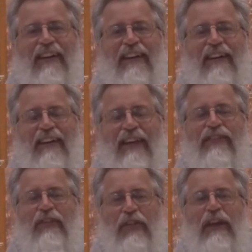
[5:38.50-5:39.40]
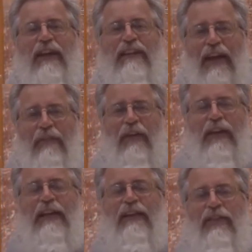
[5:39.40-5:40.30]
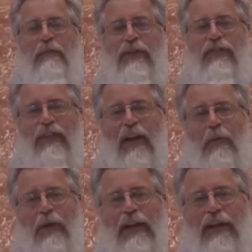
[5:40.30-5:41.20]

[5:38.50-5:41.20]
That's a thing definitely to be celebrated.